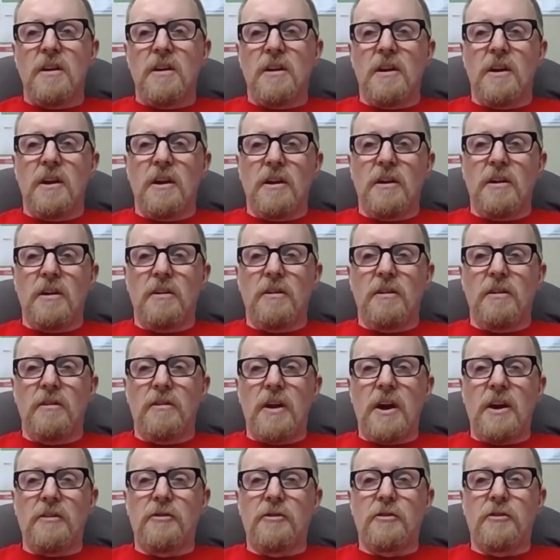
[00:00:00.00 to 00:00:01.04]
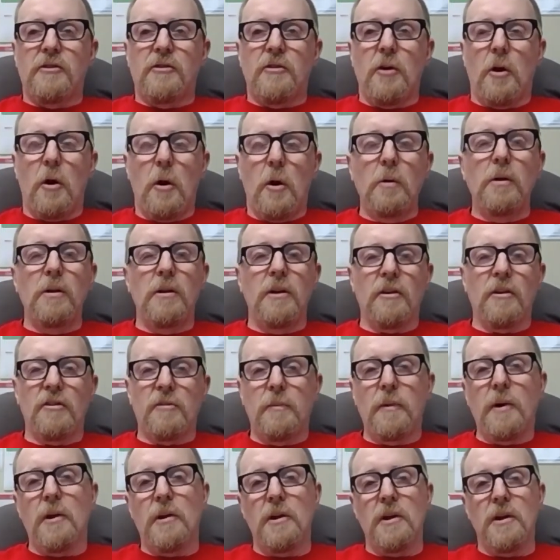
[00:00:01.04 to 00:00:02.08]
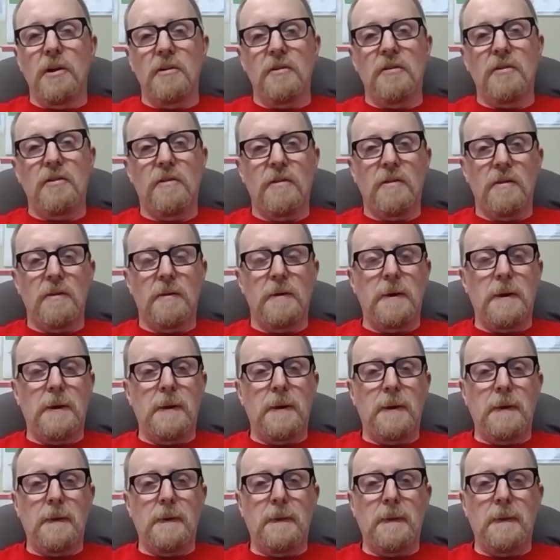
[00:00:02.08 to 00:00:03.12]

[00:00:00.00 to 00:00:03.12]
And that total experience uh,